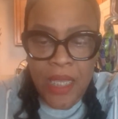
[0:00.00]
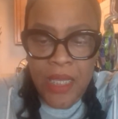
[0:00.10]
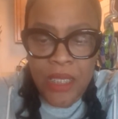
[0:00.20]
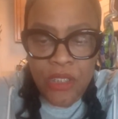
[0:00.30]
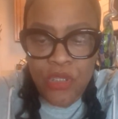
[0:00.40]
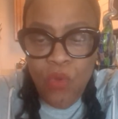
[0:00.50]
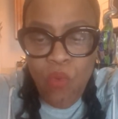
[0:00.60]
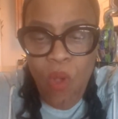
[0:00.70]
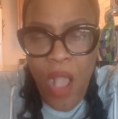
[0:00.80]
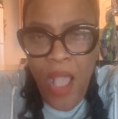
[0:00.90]
So
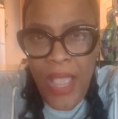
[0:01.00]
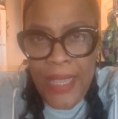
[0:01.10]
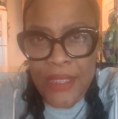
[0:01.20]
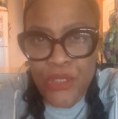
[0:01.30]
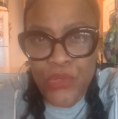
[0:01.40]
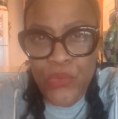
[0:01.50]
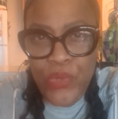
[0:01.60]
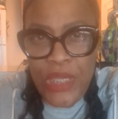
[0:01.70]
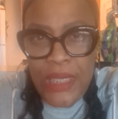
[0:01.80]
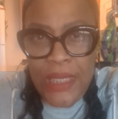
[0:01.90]
why do
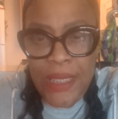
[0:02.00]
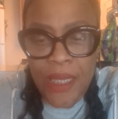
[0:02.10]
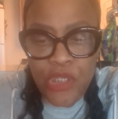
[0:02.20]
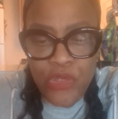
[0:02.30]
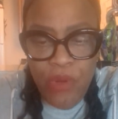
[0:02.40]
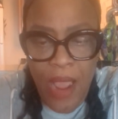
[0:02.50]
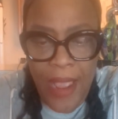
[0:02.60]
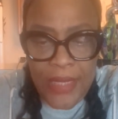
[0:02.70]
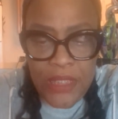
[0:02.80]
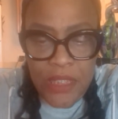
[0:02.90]
we
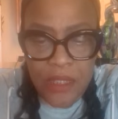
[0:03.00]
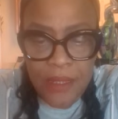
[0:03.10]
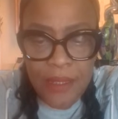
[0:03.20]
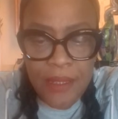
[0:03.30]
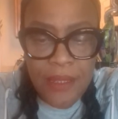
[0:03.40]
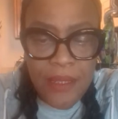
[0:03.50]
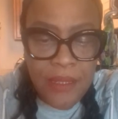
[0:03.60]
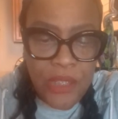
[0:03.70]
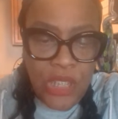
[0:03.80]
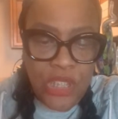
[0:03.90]
attract
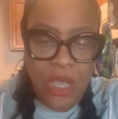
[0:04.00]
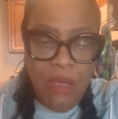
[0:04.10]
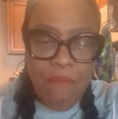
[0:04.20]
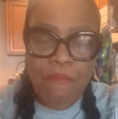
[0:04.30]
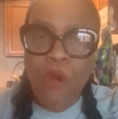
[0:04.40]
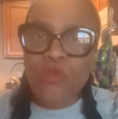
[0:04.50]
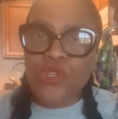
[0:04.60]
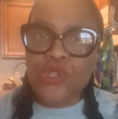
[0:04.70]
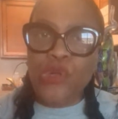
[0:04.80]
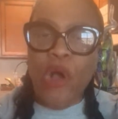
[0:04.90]
these
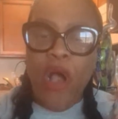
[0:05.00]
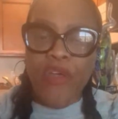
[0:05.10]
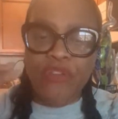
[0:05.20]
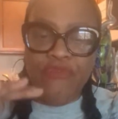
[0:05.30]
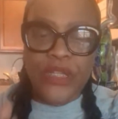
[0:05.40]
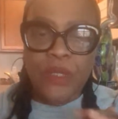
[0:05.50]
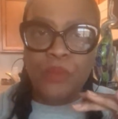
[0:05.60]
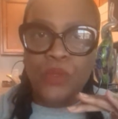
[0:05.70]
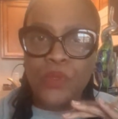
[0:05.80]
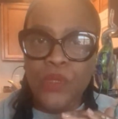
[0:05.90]
emotional
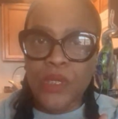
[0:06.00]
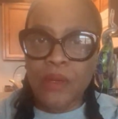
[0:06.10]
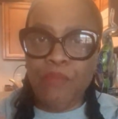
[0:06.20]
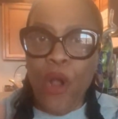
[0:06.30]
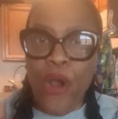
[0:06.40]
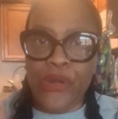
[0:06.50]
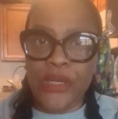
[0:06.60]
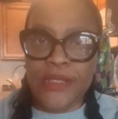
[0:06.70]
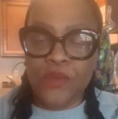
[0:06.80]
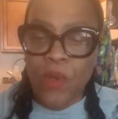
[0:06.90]
unavailable
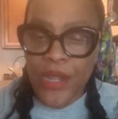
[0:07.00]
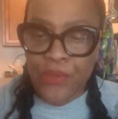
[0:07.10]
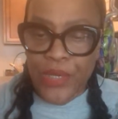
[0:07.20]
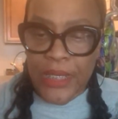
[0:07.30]
partners? Why do we?